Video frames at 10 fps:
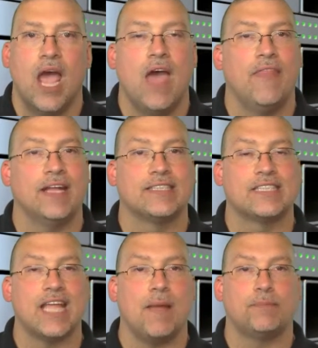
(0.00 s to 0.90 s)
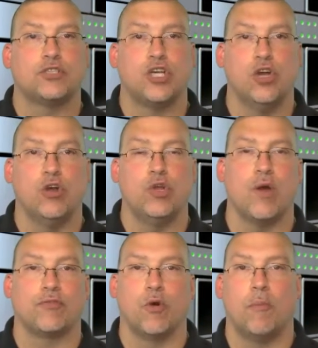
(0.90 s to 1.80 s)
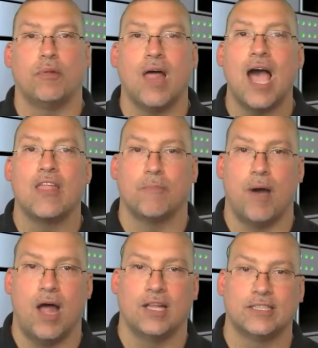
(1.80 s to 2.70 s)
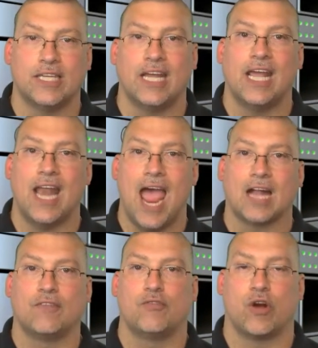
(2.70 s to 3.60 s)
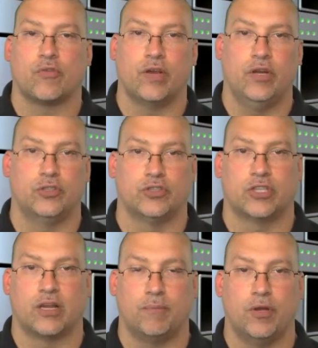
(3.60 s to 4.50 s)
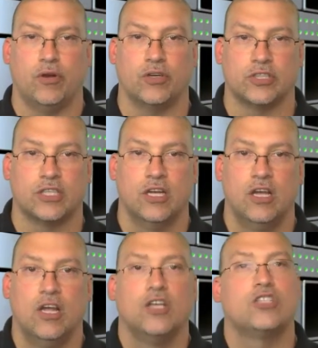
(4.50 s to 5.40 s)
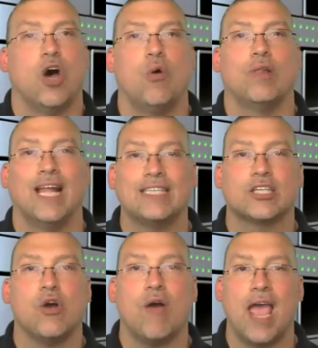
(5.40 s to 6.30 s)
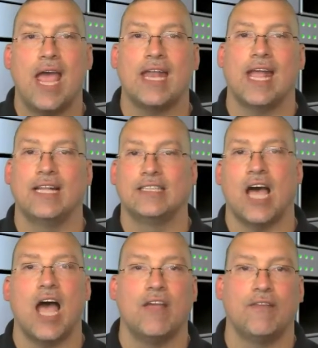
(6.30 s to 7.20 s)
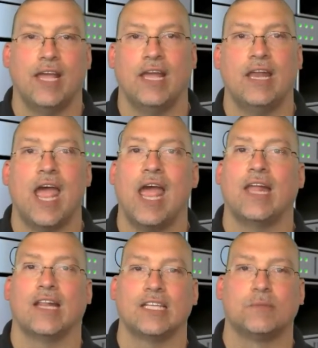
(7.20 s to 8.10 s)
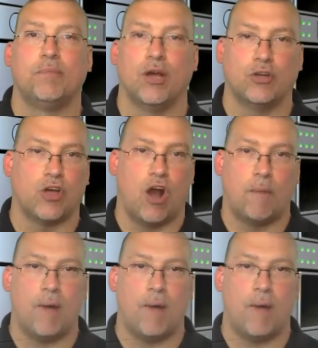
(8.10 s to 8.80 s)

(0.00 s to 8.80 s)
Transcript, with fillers: And then step two, you have to apply the policy in Active Directory Users and Computers. So let's go ahead and dive in and let's build our